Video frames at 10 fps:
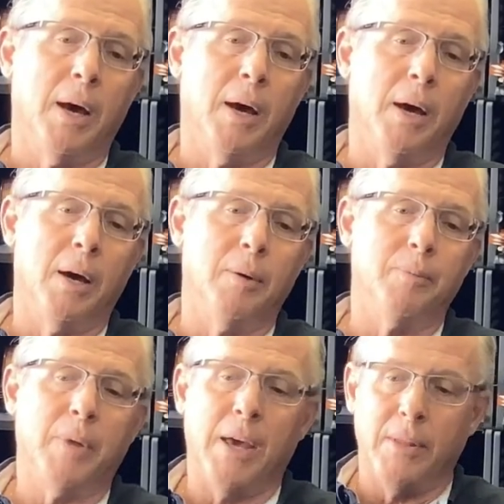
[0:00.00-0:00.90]

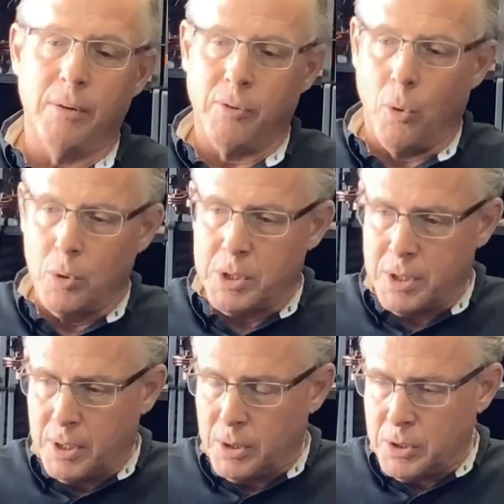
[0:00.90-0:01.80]
and then of course
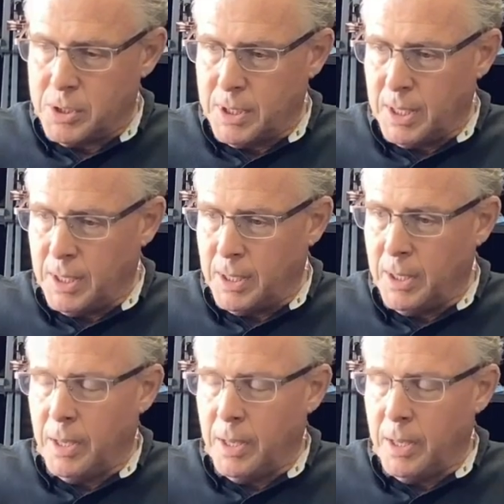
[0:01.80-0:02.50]
there's the